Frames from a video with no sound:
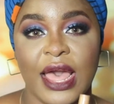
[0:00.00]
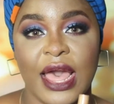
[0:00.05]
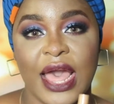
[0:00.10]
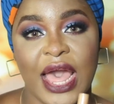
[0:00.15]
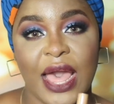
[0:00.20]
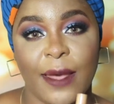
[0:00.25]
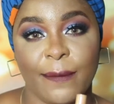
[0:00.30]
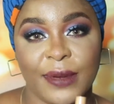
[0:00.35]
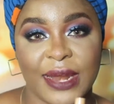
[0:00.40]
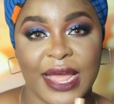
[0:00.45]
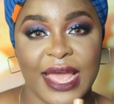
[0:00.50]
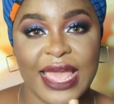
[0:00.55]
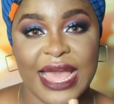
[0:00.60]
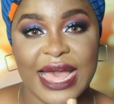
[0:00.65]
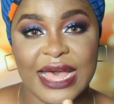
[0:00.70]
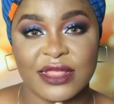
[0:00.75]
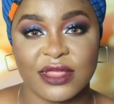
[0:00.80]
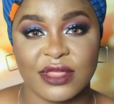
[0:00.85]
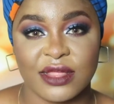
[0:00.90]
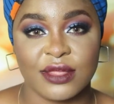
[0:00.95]
apply
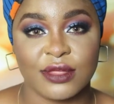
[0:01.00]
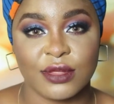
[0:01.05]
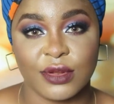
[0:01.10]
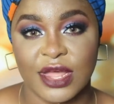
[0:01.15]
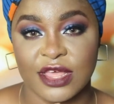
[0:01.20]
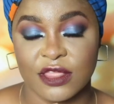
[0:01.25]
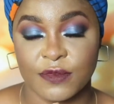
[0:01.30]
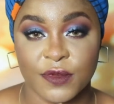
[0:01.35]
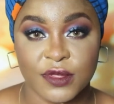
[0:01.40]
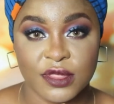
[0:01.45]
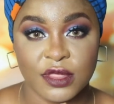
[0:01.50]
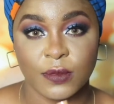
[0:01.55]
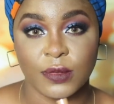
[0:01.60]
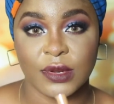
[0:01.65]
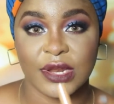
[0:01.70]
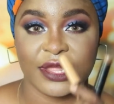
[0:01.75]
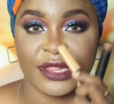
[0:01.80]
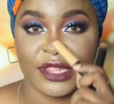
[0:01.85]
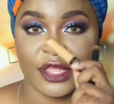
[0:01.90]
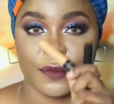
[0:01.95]
as little as possible
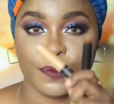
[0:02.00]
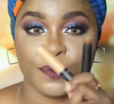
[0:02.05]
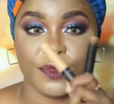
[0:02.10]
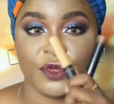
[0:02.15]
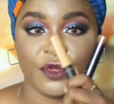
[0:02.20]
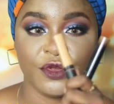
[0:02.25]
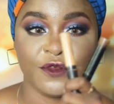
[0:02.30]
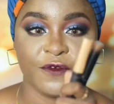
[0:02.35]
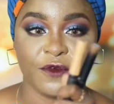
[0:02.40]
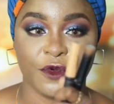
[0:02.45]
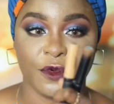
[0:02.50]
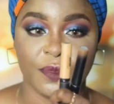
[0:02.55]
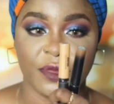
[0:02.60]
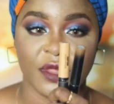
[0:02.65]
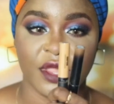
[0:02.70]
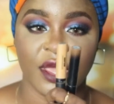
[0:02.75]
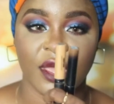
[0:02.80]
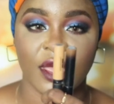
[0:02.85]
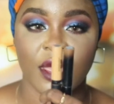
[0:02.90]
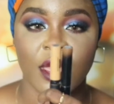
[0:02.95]
and then build from
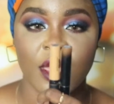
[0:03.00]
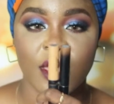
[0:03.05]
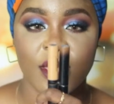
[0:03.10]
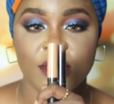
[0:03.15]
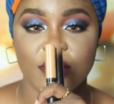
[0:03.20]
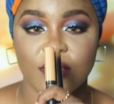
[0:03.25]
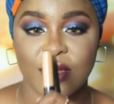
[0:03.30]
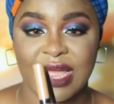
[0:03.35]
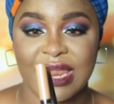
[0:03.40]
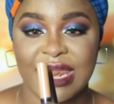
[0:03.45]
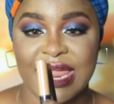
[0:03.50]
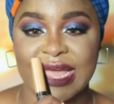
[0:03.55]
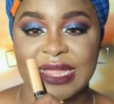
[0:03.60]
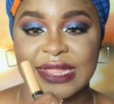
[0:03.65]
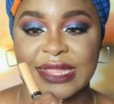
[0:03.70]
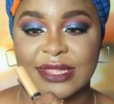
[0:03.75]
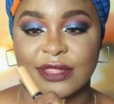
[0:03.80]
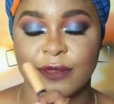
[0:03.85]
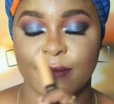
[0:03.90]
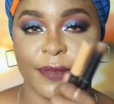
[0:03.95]
there. So I like
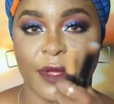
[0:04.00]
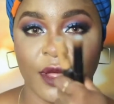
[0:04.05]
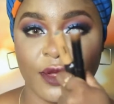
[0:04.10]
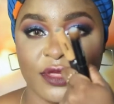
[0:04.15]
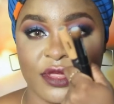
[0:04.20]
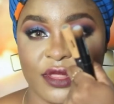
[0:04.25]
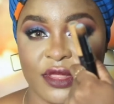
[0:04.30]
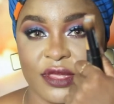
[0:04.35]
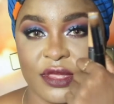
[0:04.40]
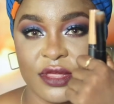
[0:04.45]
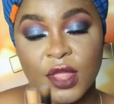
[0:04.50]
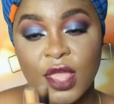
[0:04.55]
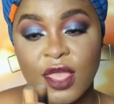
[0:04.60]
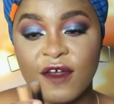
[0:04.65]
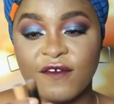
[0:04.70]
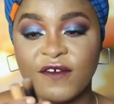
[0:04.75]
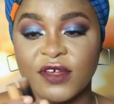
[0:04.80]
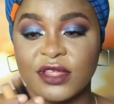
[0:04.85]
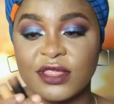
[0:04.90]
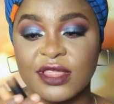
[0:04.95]
that about this.
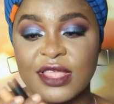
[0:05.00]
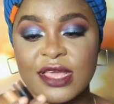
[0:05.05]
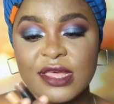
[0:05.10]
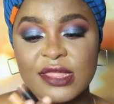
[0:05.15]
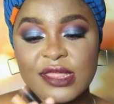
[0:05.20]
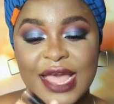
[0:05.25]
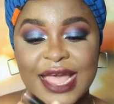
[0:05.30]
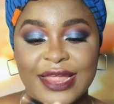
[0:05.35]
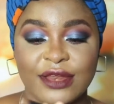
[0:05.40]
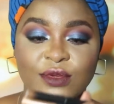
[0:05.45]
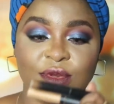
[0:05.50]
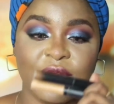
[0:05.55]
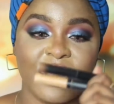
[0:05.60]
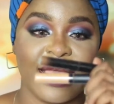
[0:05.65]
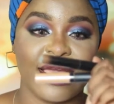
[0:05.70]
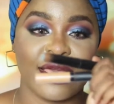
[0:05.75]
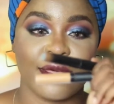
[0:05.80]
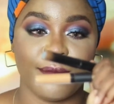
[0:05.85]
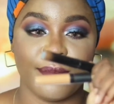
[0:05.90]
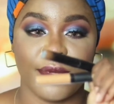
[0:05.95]
For the things I don't
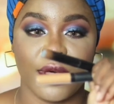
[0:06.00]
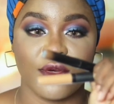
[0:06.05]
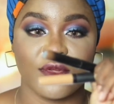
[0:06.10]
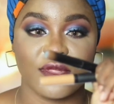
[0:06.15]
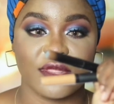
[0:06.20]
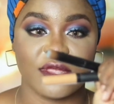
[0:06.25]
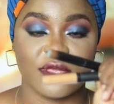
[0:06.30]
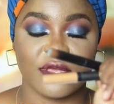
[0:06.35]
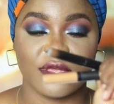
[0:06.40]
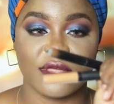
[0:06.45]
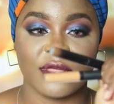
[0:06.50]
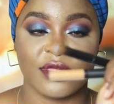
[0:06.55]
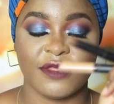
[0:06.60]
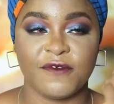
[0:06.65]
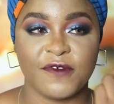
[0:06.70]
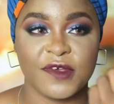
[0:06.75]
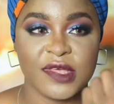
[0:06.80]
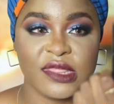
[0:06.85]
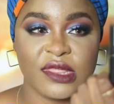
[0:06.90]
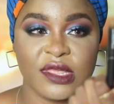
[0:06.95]
like about it, the
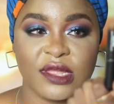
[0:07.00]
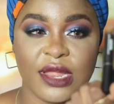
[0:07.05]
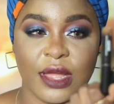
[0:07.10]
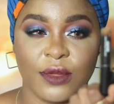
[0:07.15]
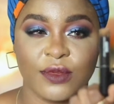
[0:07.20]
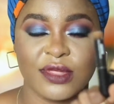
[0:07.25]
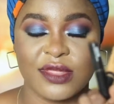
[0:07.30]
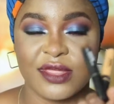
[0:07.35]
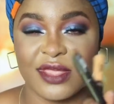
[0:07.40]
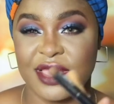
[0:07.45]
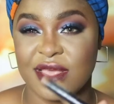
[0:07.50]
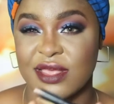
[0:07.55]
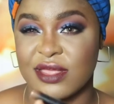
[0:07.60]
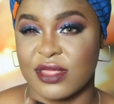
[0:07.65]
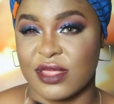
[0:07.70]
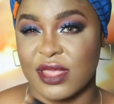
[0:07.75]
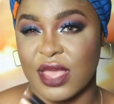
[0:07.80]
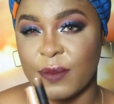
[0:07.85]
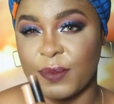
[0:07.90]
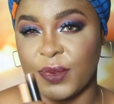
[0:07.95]
first thing I would say
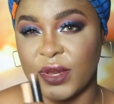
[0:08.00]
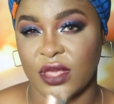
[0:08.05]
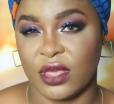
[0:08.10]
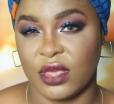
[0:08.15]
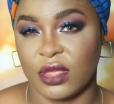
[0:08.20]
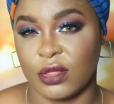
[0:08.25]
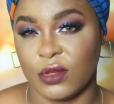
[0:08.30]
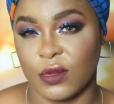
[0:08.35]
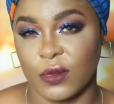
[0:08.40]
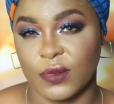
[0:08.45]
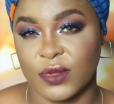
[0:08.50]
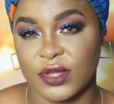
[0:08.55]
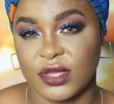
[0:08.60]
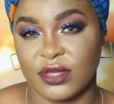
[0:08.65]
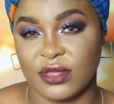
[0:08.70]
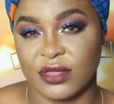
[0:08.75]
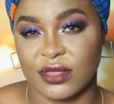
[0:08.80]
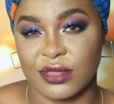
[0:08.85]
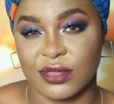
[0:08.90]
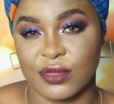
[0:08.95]
is the applicator, which
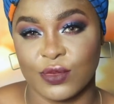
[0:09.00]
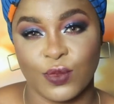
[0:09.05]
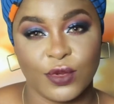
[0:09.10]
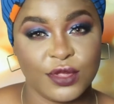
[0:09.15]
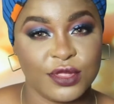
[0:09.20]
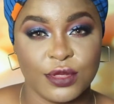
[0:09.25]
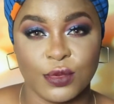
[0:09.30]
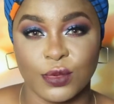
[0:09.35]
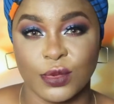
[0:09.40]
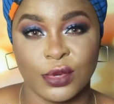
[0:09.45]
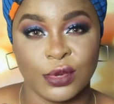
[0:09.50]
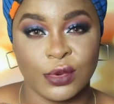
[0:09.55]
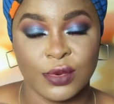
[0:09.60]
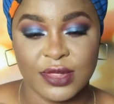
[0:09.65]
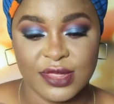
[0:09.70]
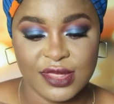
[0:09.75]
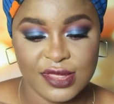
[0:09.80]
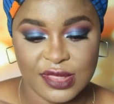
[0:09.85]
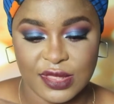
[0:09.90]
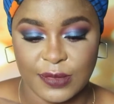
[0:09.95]
is what you would
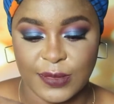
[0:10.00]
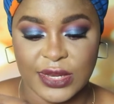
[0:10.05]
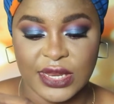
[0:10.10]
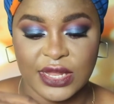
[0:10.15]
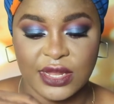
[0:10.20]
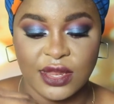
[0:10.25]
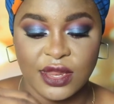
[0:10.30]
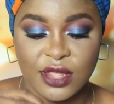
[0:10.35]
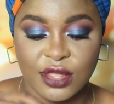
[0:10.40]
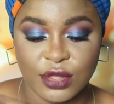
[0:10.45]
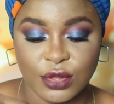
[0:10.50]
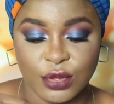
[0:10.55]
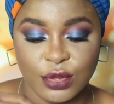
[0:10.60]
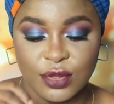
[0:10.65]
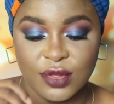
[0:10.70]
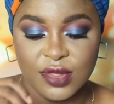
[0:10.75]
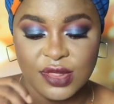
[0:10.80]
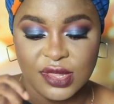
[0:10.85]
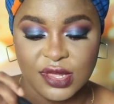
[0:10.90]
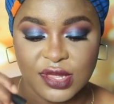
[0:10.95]
notice immediately
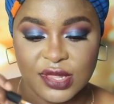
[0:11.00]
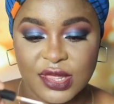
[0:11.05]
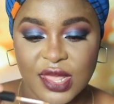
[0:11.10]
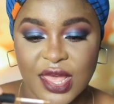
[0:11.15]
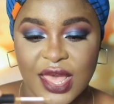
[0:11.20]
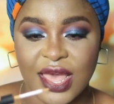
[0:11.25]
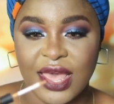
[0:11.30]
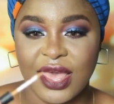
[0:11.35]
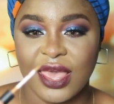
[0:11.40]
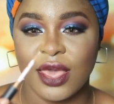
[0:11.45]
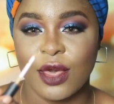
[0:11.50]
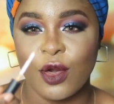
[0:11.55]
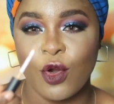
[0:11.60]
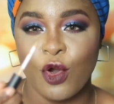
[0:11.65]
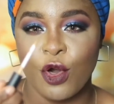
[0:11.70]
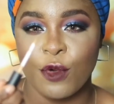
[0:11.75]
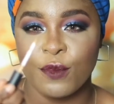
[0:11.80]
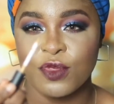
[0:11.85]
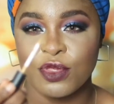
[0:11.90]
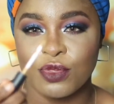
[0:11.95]
you use it. It
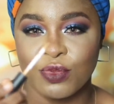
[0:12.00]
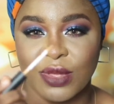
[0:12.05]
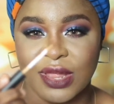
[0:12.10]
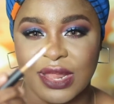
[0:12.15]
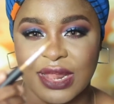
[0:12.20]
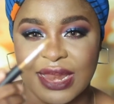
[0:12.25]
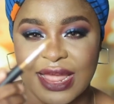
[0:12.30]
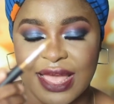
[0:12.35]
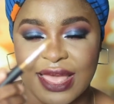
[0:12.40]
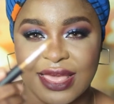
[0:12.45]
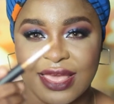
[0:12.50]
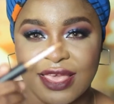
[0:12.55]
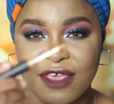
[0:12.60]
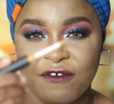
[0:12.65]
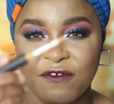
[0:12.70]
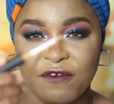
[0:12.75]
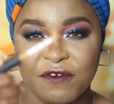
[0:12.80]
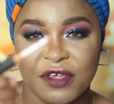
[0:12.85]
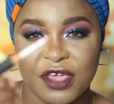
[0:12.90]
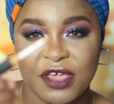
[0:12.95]
comes with like
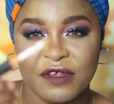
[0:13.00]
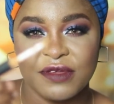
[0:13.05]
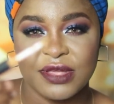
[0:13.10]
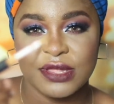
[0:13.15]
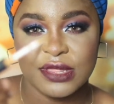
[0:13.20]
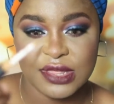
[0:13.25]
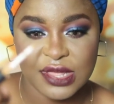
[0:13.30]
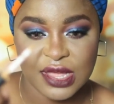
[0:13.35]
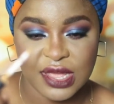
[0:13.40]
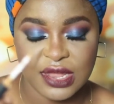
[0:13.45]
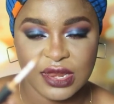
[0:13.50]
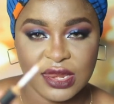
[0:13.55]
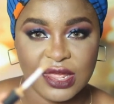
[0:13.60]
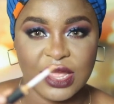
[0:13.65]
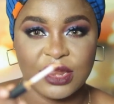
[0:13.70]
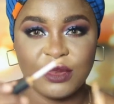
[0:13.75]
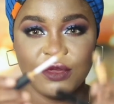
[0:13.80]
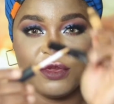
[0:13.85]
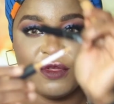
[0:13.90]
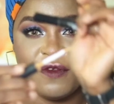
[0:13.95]
a very tiny,
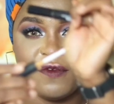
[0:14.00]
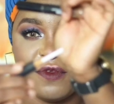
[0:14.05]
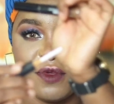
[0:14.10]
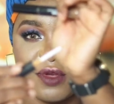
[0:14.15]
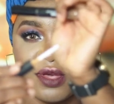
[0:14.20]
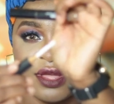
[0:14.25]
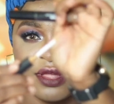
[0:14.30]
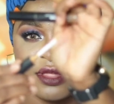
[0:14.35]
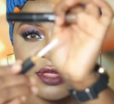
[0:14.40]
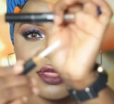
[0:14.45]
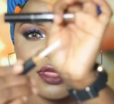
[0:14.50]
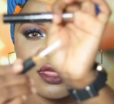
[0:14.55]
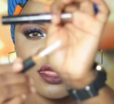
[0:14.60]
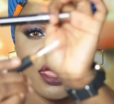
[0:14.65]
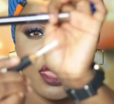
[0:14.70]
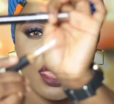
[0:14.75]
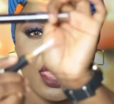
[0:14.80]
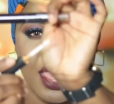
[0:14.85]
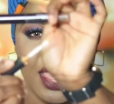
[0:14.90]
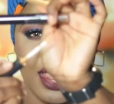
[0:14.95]
I don't know if you can
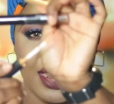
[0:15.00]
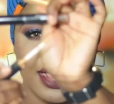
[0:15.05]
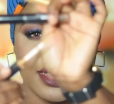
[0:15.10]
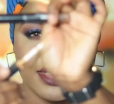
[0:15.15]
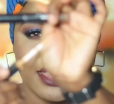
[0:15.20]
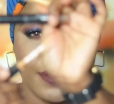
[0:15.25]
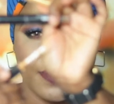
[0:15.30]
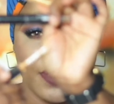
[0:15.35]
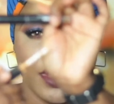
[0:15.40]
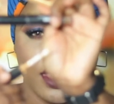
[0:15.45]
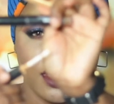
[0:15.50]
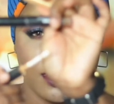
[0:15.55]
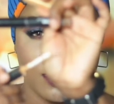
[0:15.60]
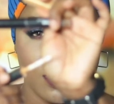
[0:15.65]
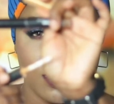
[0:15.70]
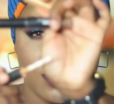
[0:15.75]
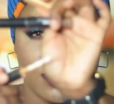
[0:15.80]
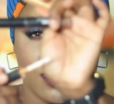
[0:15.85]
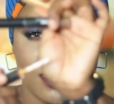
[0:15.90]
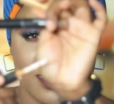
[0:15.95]
see, like the
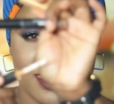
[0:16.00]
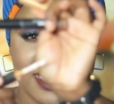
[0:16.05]
applicator is